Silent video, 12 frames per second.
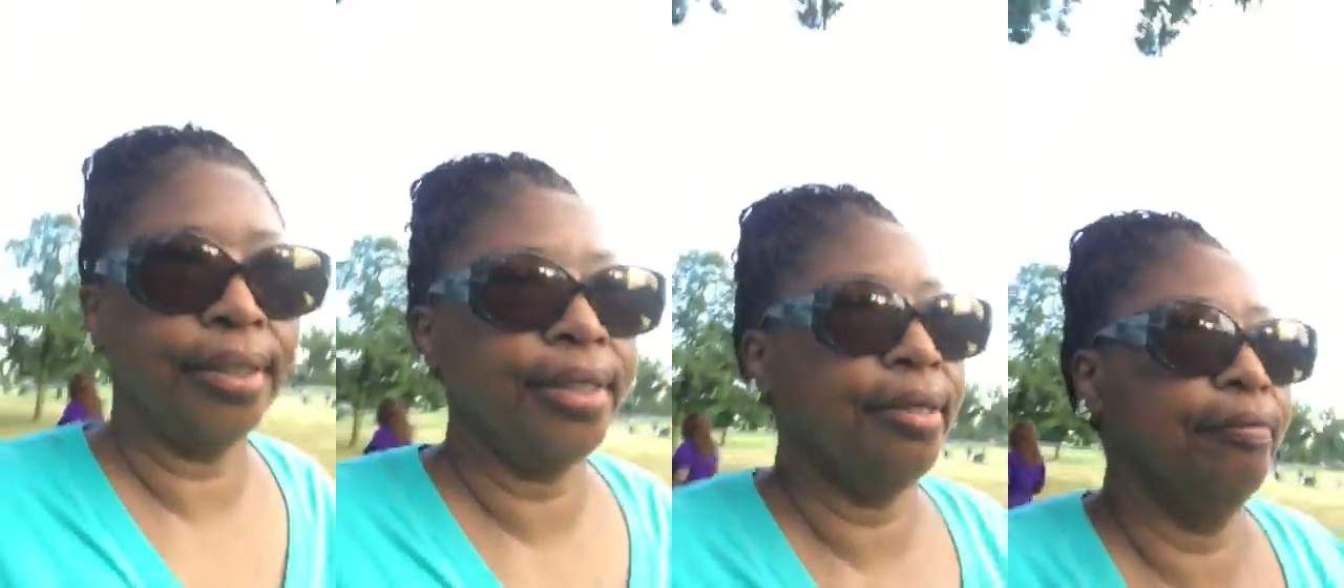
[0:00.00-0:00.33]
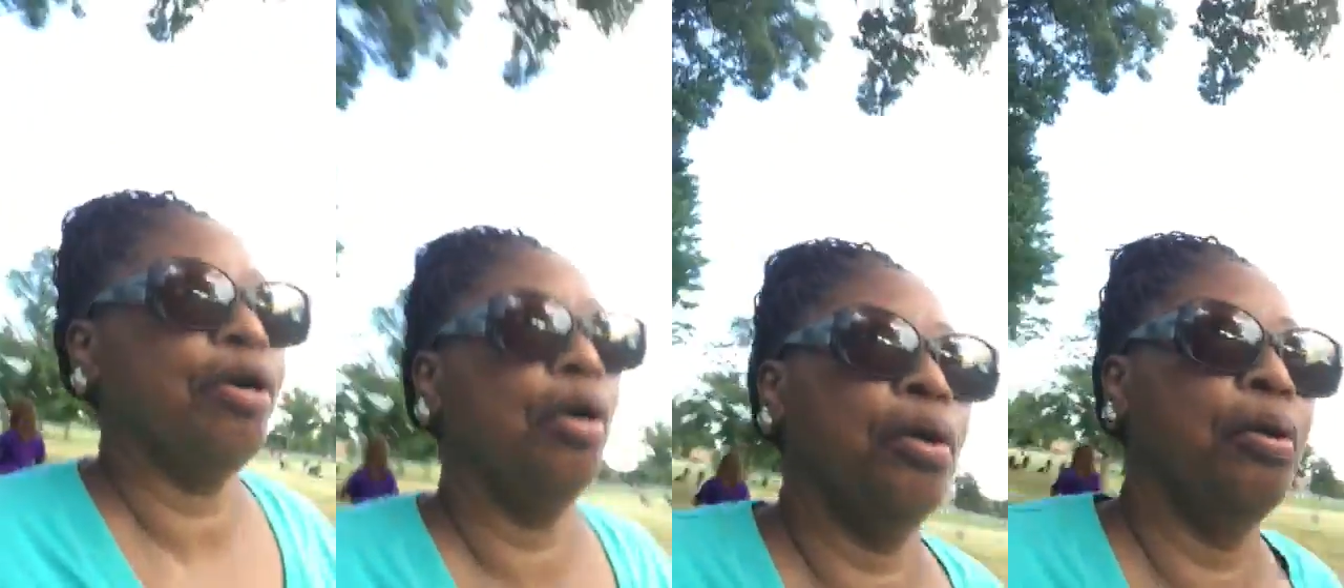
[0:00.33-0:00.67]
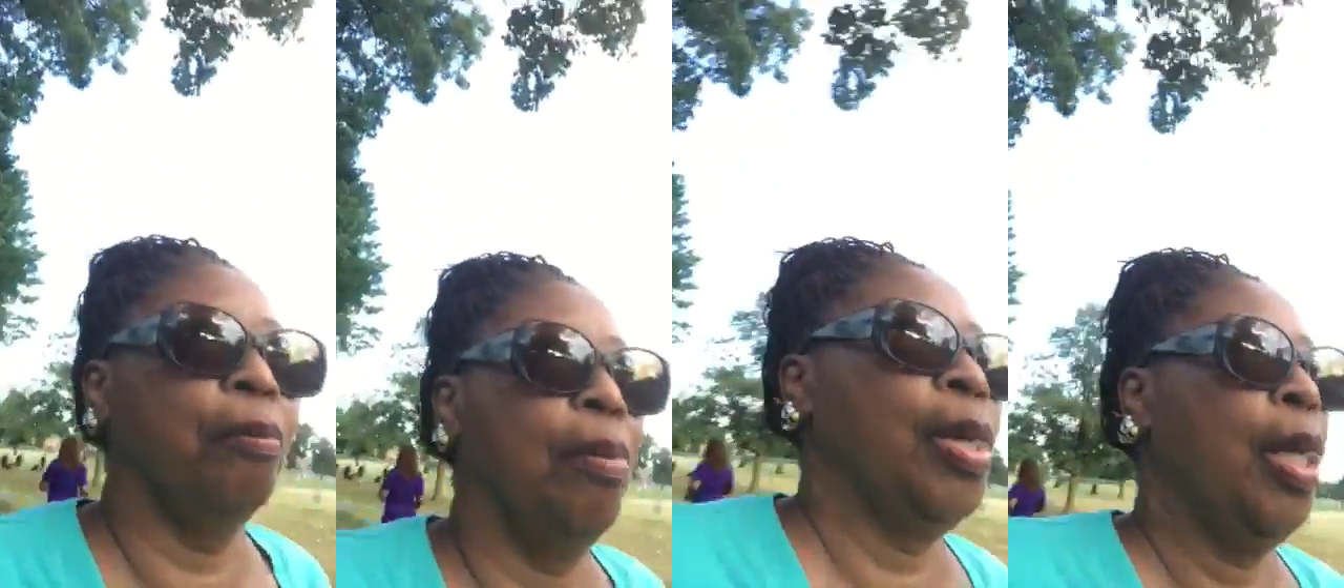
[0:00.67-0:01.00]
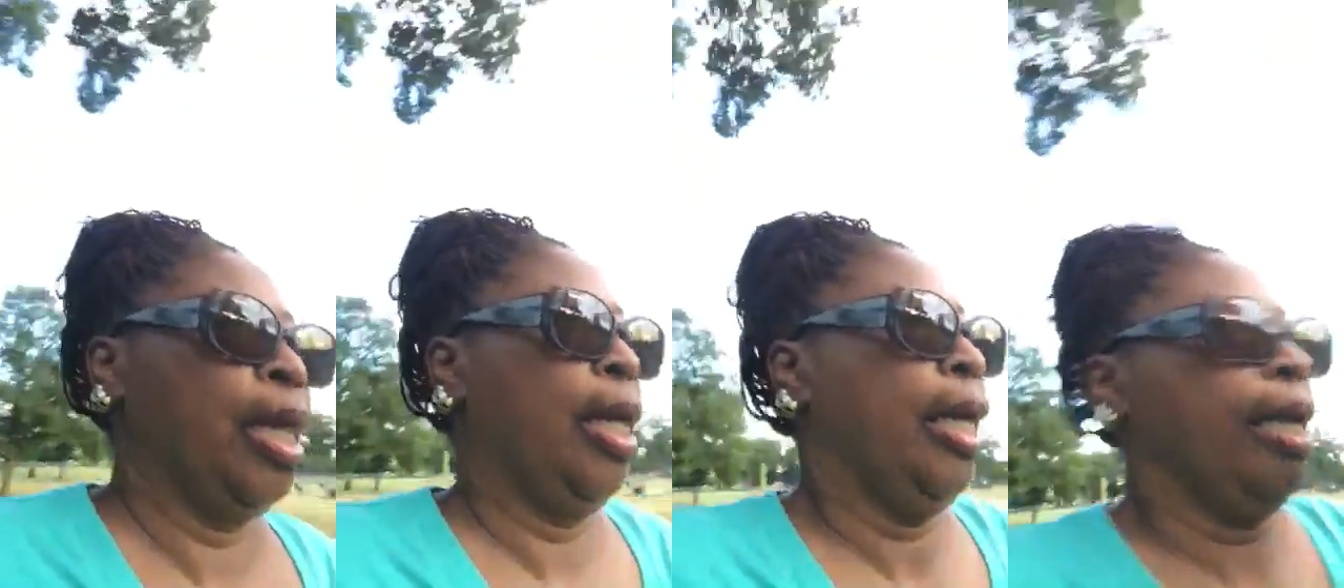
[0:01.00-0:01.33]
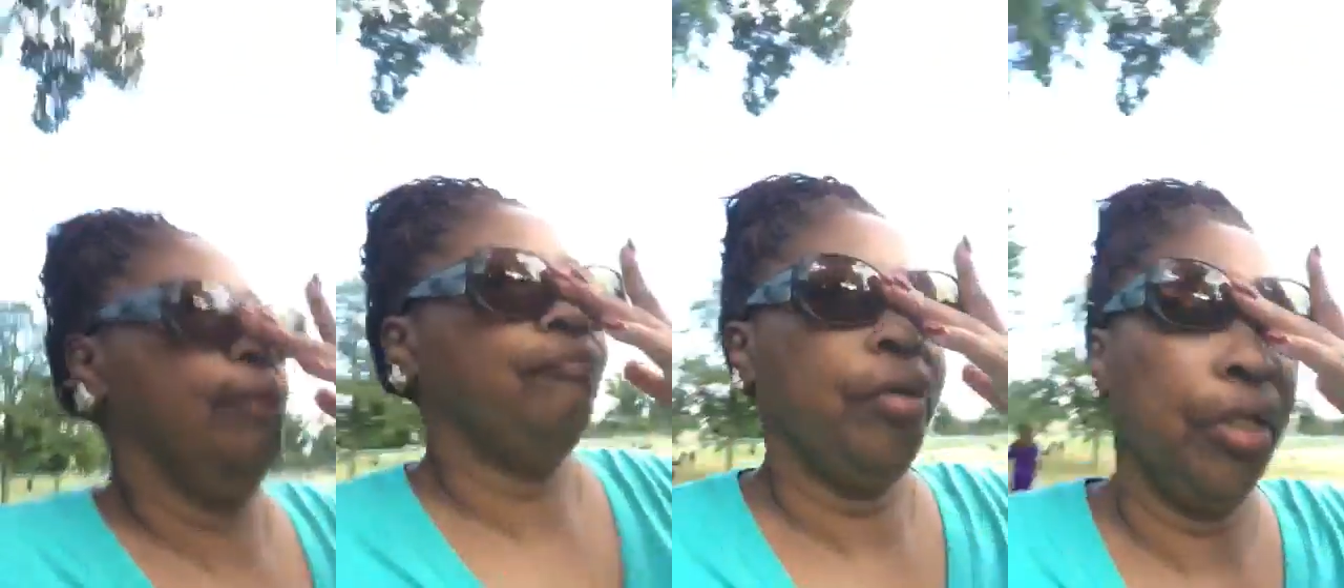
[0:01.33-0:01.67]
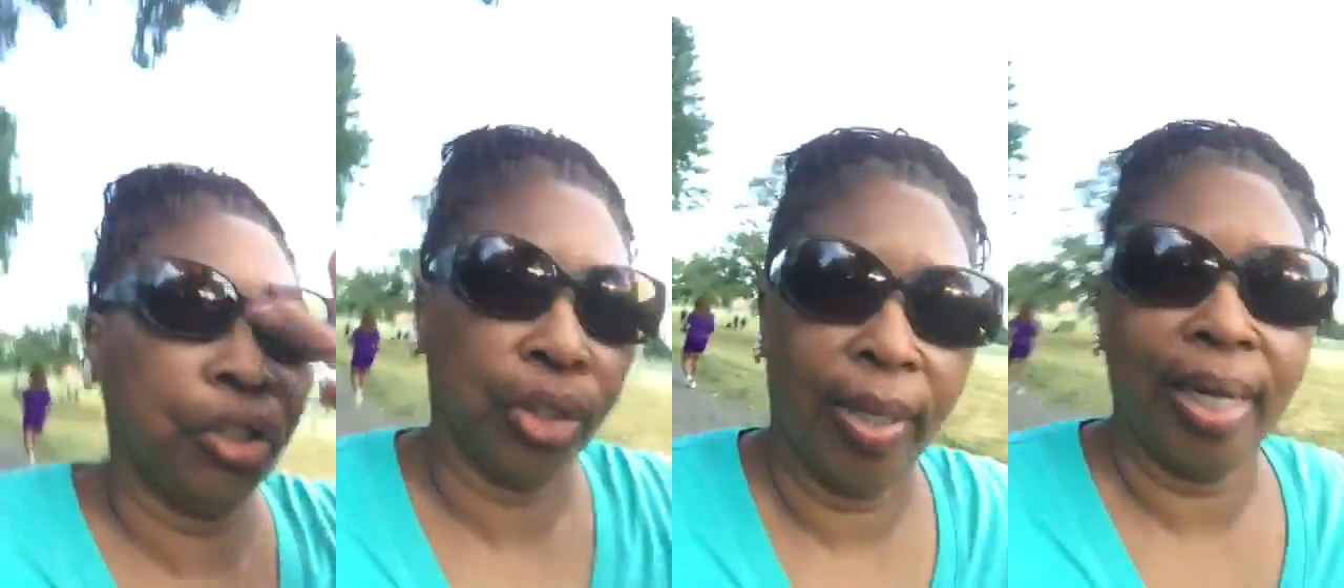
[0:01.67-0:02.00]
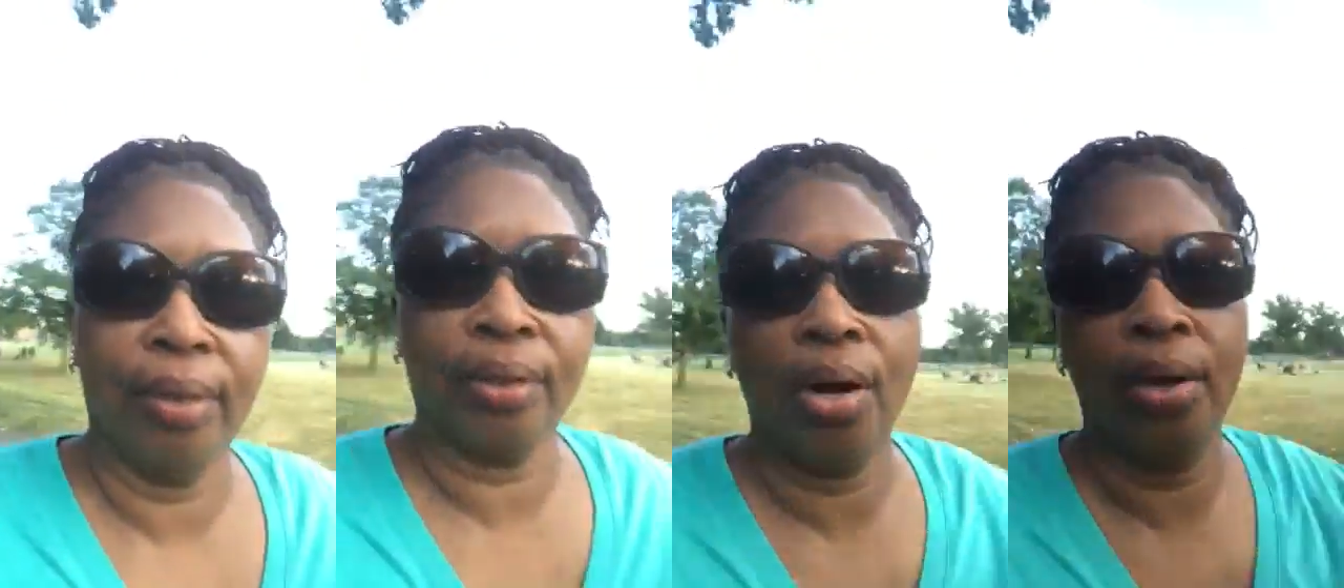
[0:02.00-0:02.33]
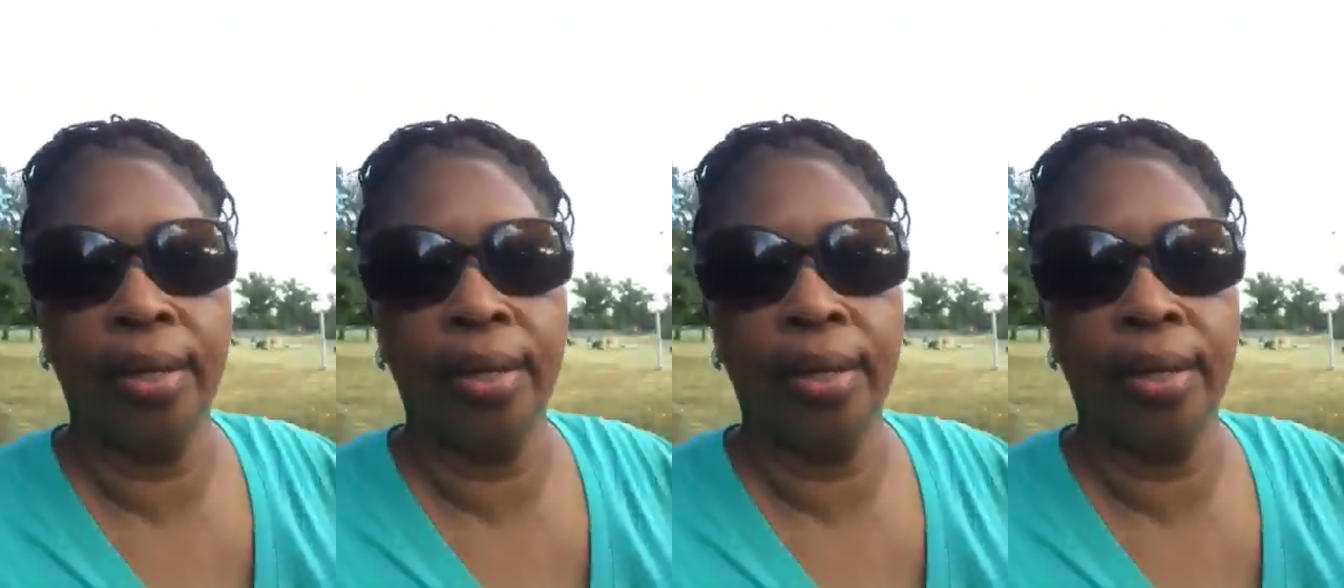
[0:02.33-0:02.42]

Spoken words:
to leave home and venture out